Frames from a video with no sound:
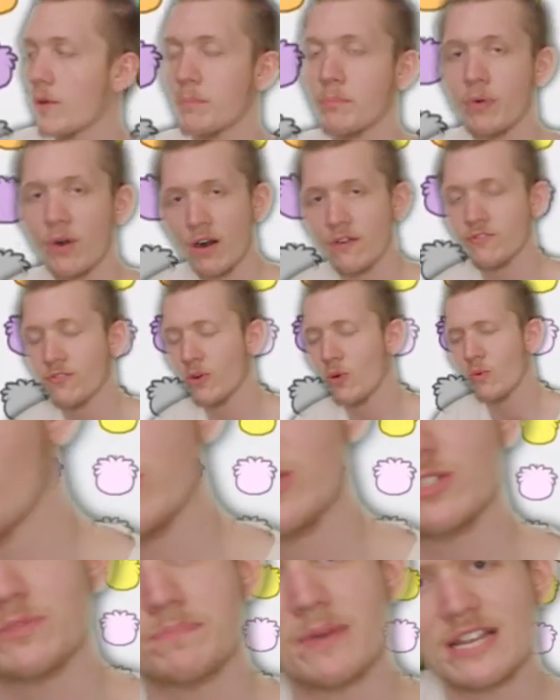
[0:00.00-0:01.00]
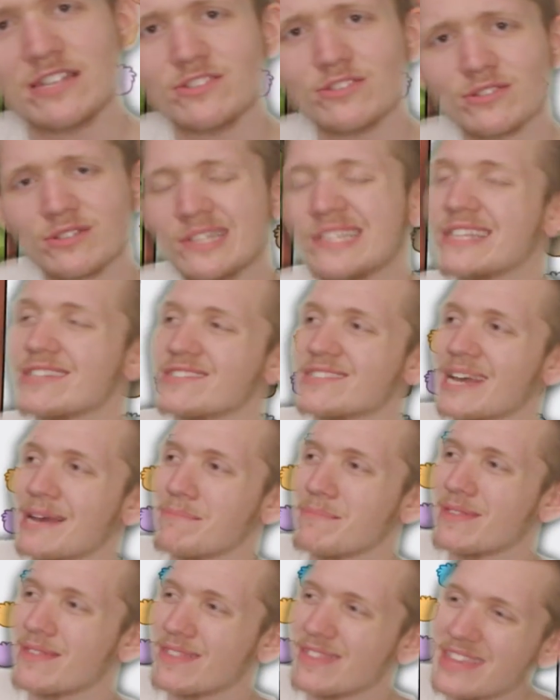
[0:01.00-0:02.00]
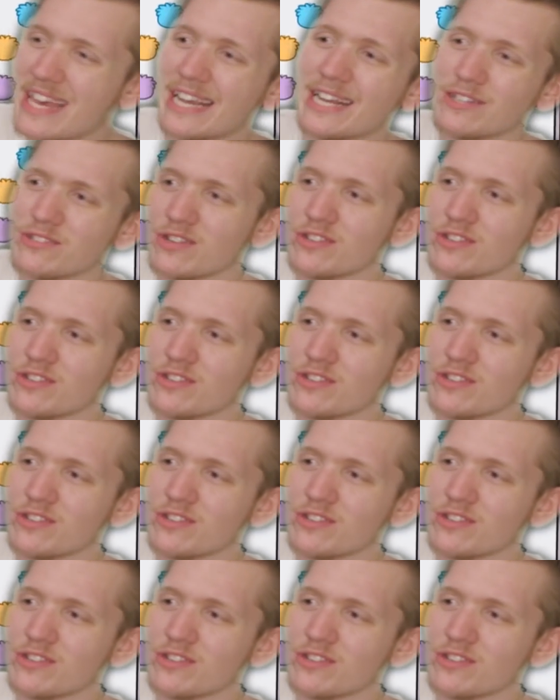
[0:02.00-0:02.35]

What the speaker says: a Puffle, which is basically the same thing as